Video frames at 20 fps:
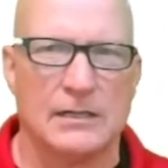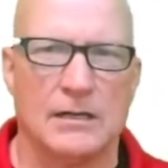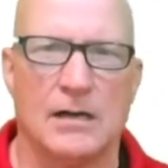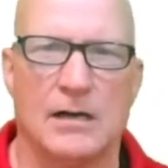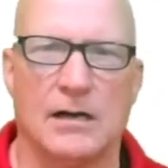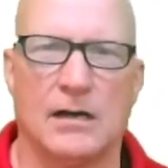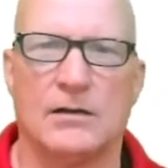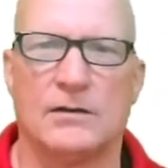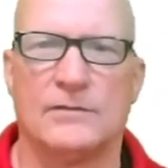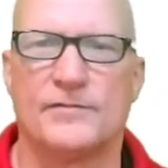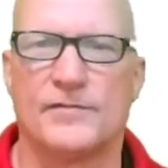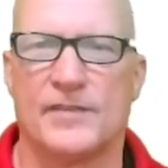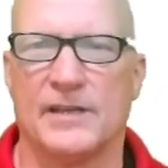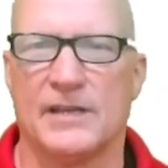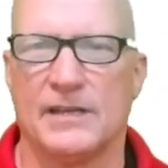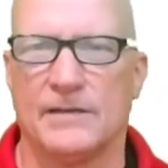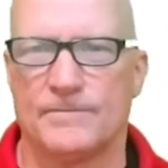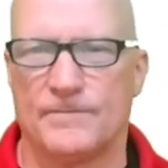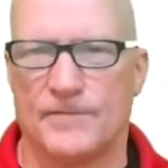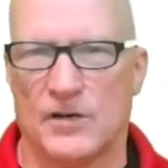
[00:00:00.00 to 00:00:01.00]
of
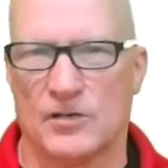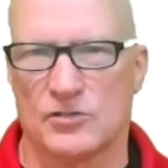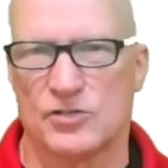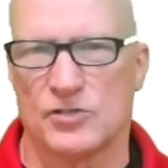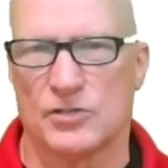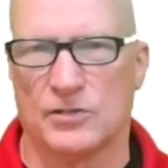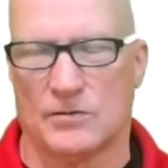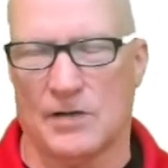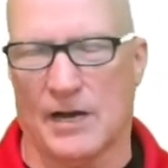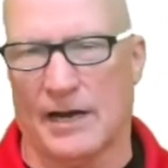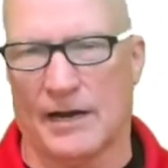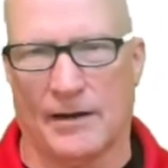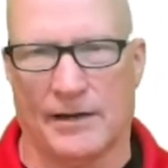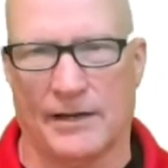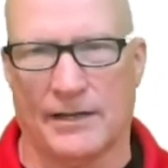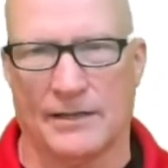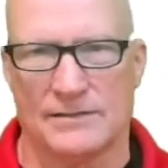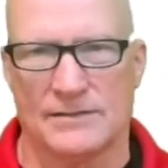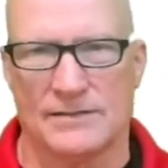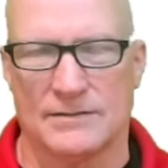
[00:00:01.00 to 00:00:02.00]
the functional
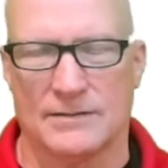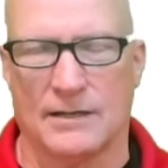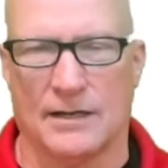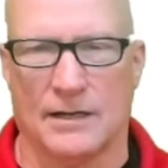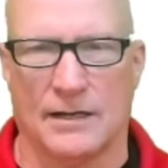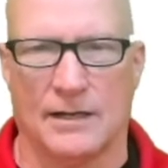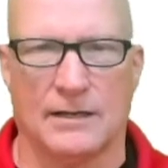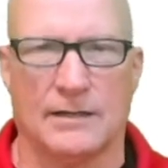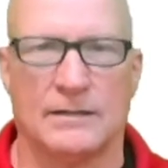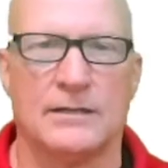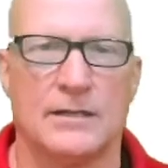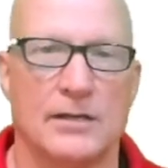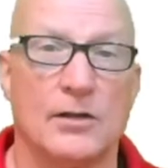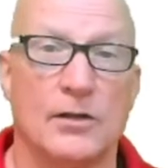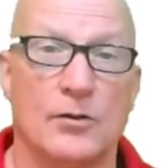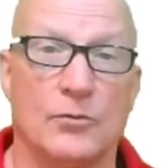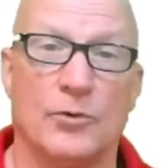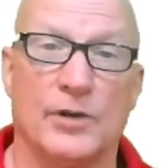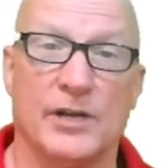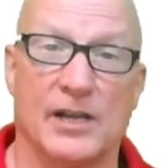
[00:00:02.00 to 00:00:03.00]
areas uh,
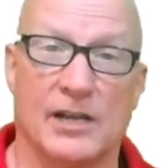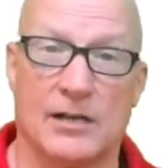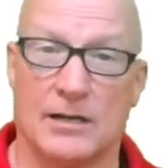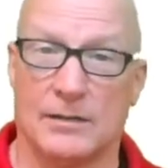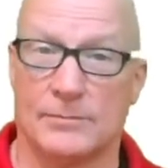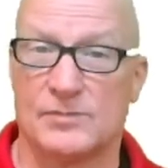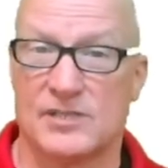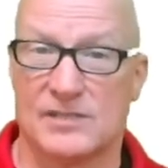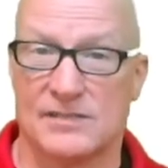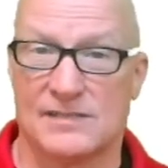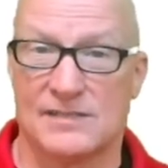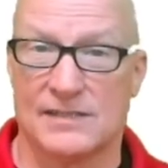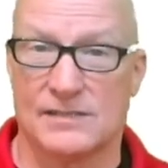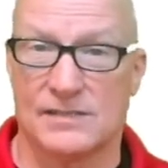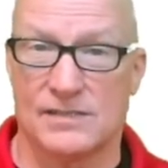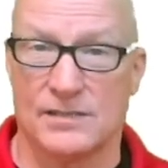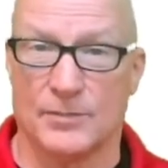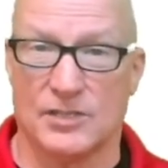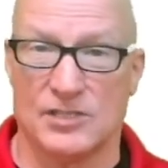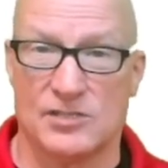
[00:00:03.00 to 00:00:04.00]
when it comes to
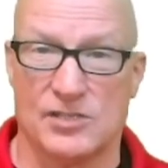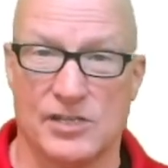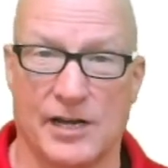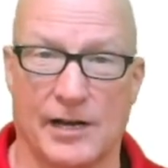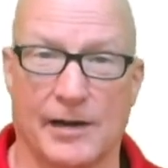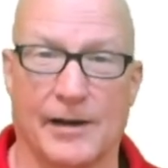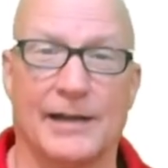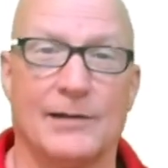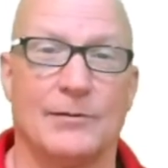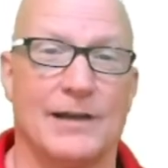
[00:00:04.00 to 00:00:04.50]
system engineering.